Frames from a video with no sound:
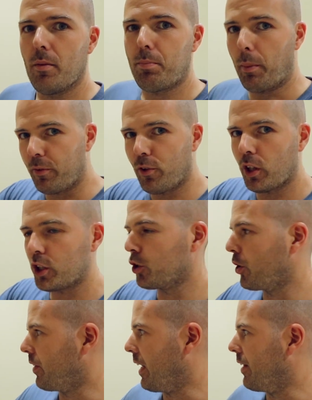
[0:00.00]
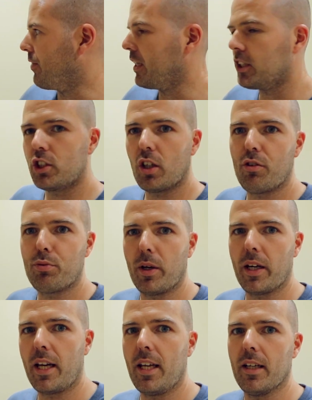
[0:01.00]
But before I show you that, this
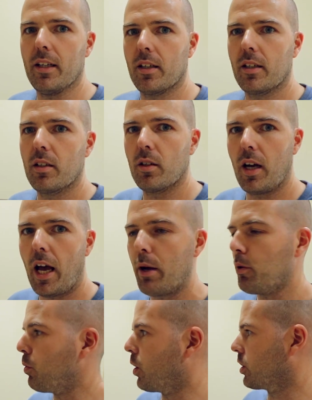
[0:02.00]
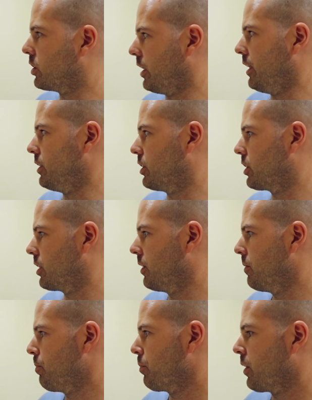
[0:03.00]
software here, how it works is,
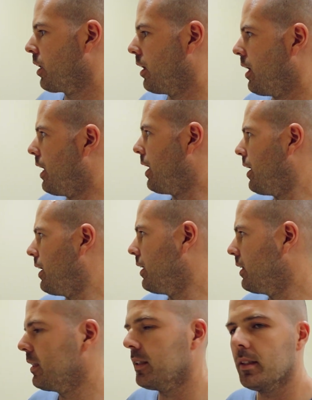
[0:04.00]
I'll